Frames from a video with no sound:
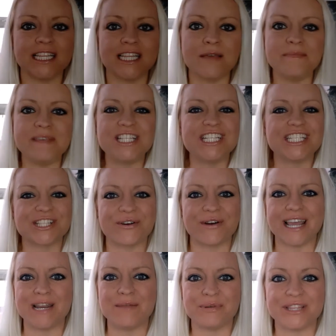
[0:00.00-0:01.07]
let me just go
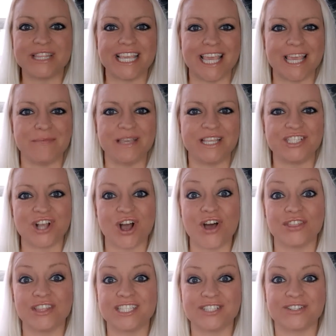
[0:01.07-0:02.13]
ahead and put the image
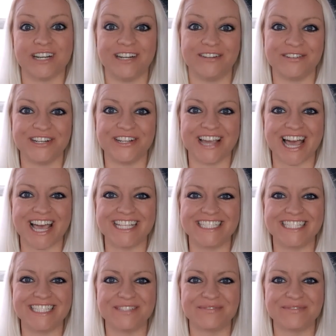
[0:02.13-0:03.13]
on the screen for you guys.